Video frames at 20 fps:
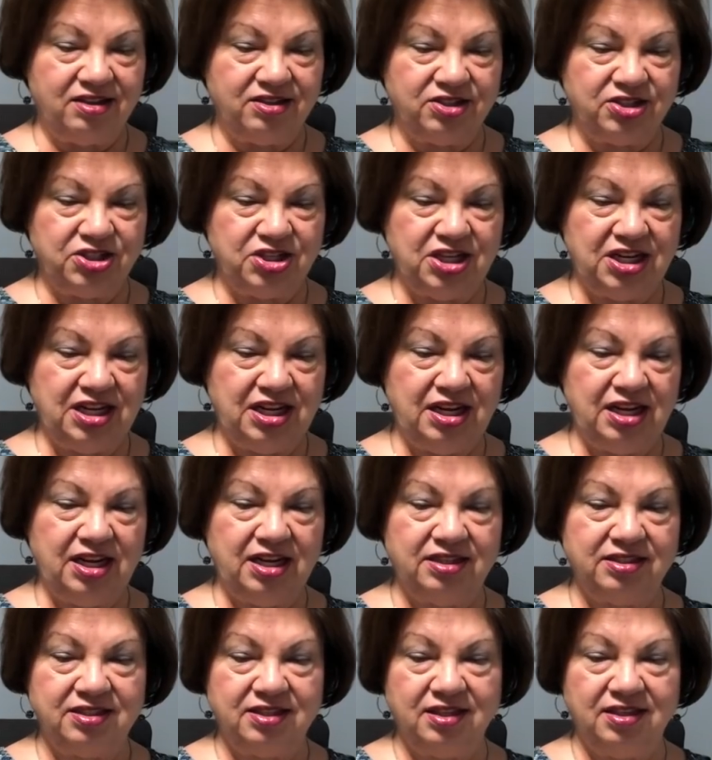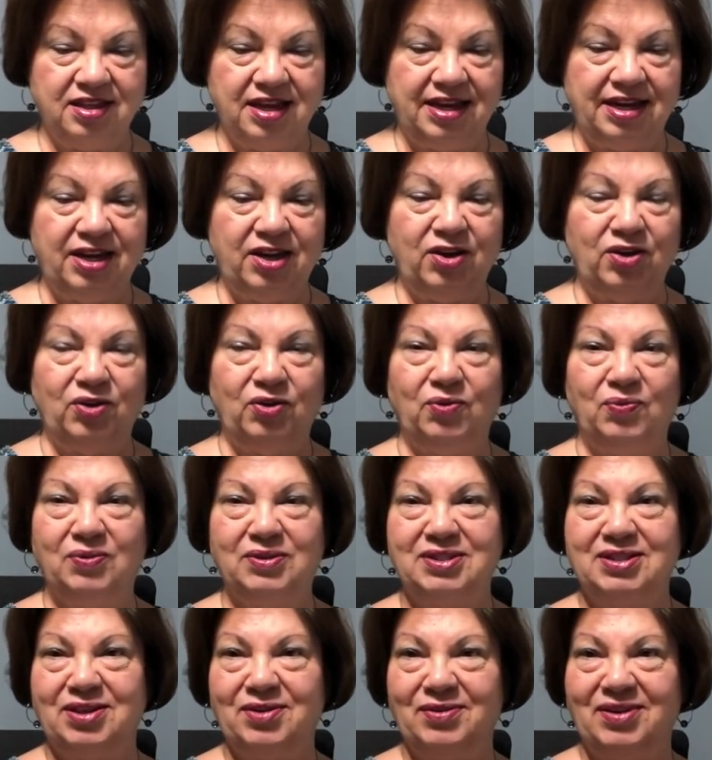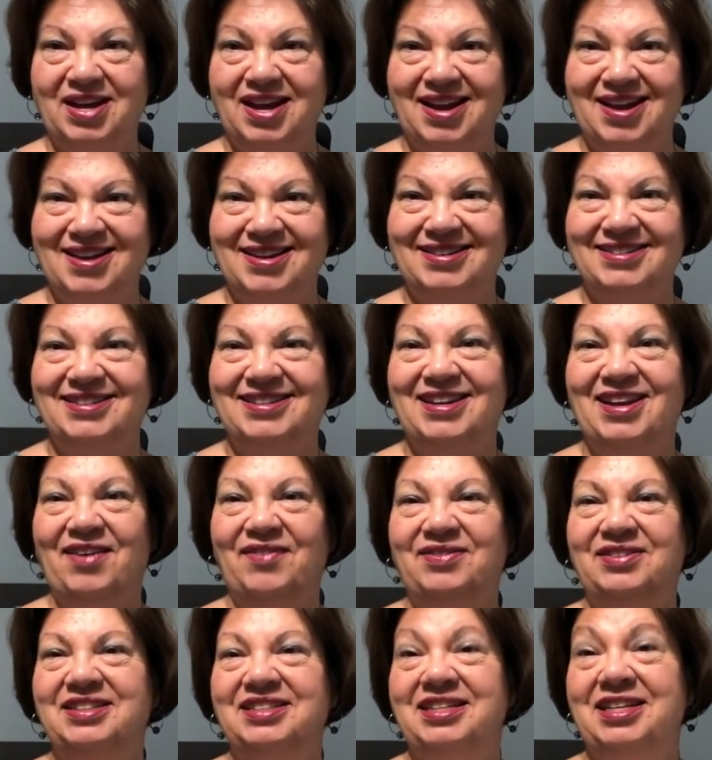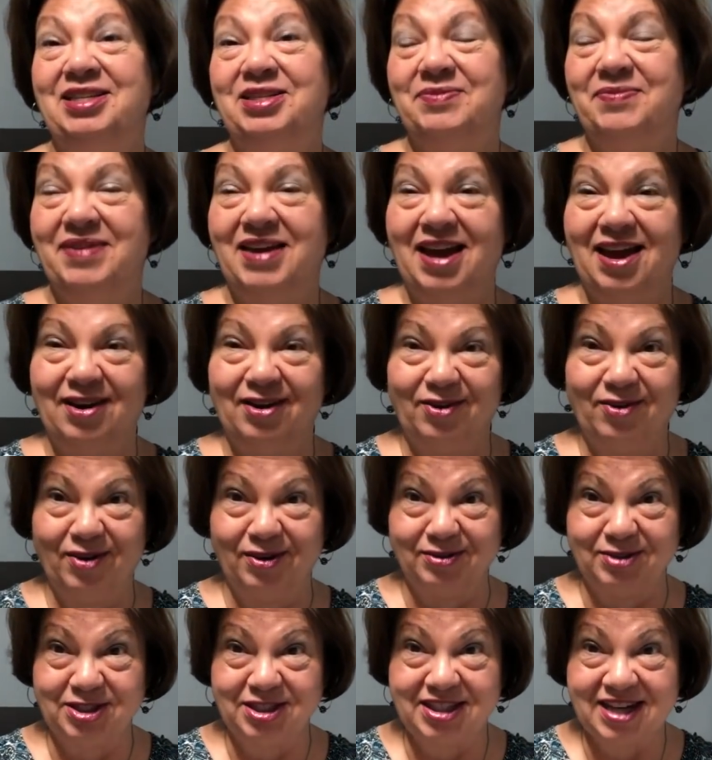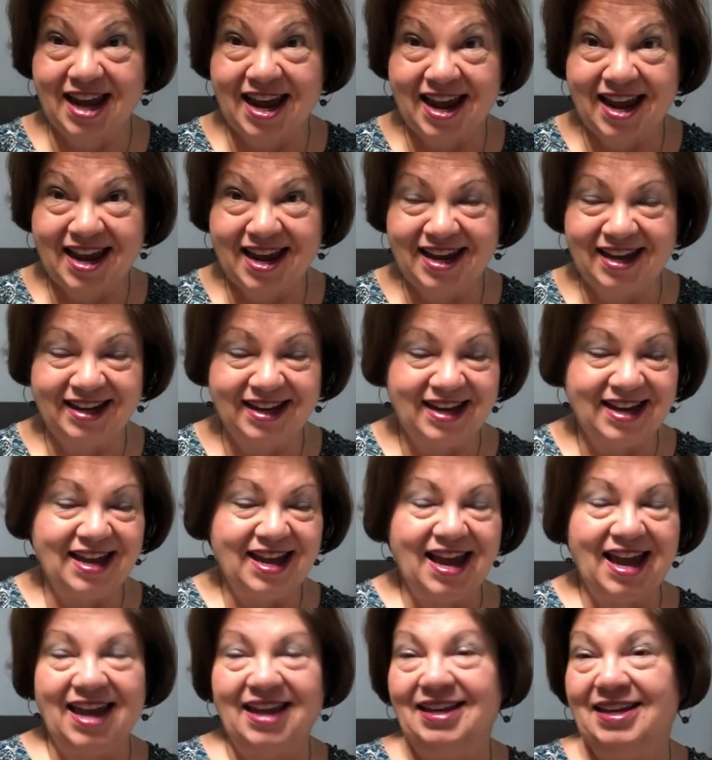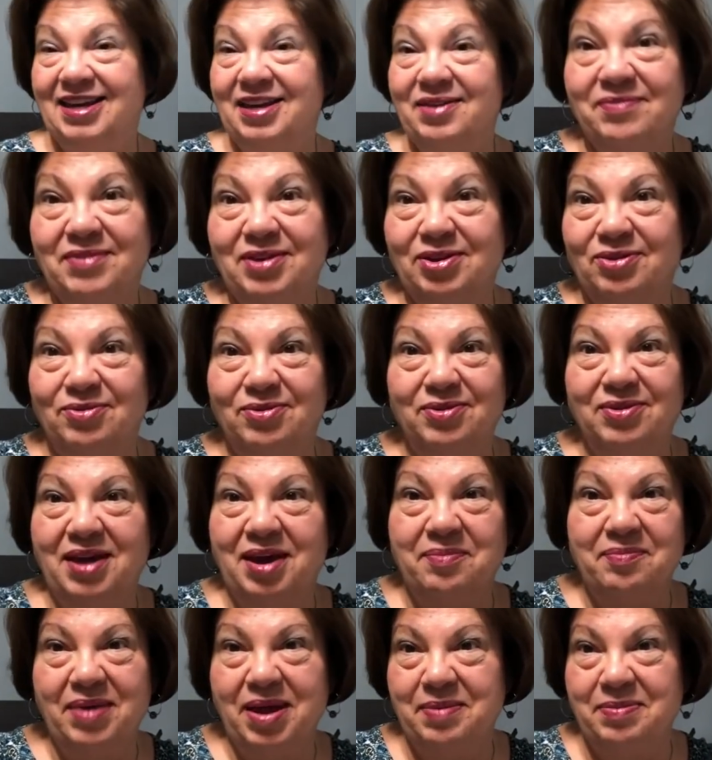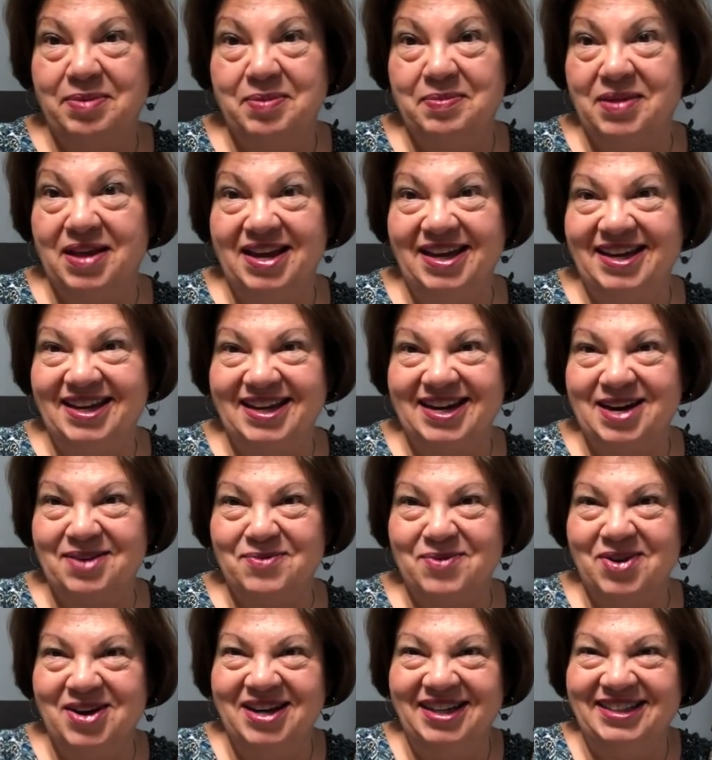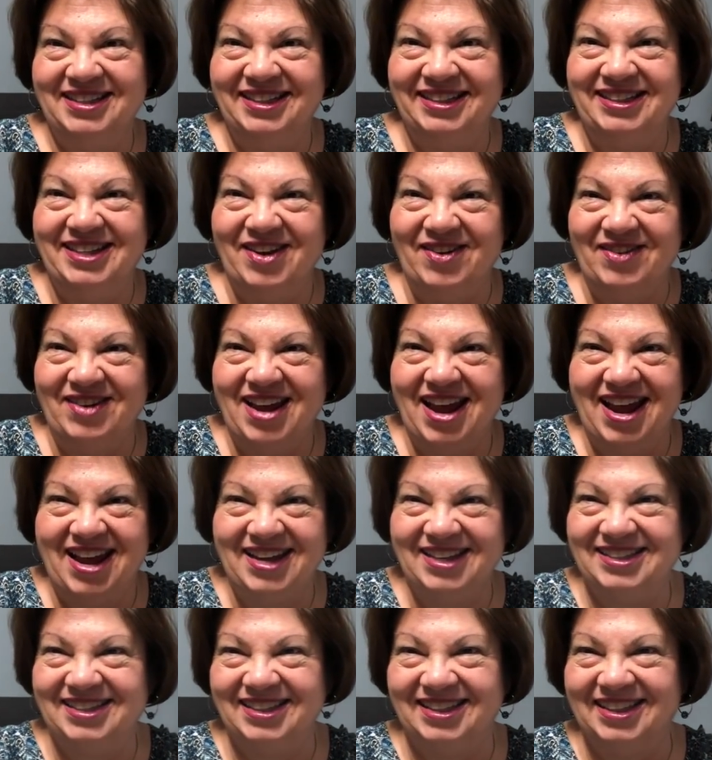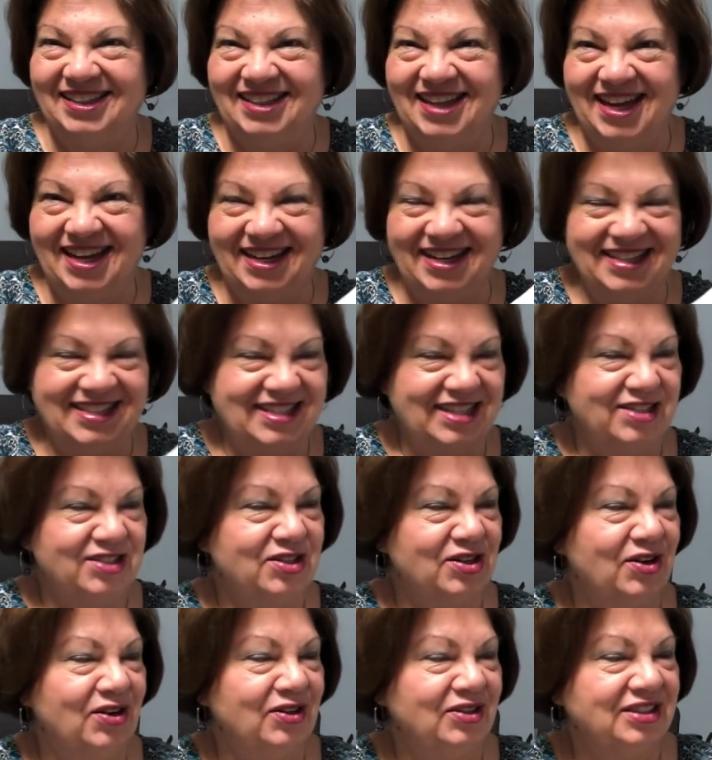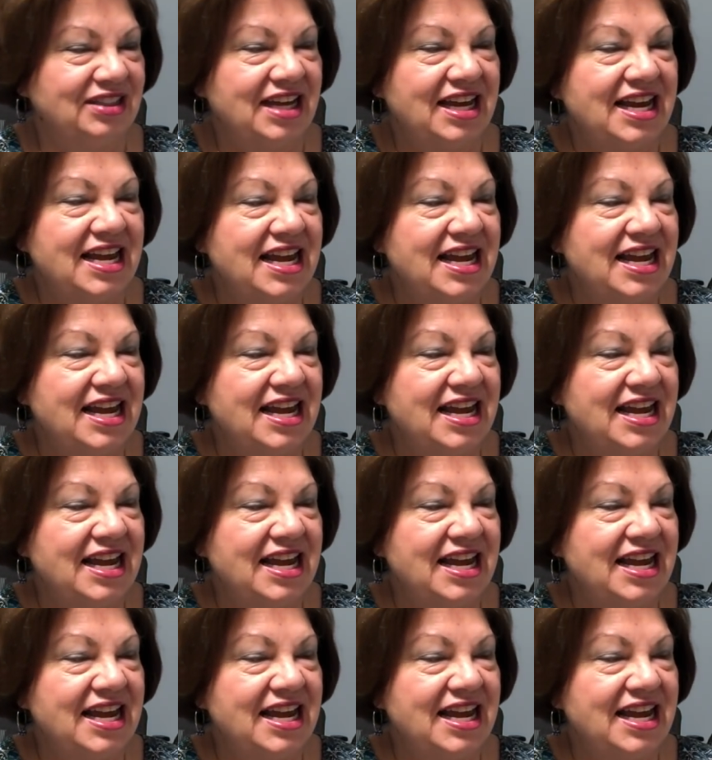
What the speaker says: She is the lady who was so kind enough to teach me how to crochet and me through that baby blanket I wanted to donate to the ladies at church.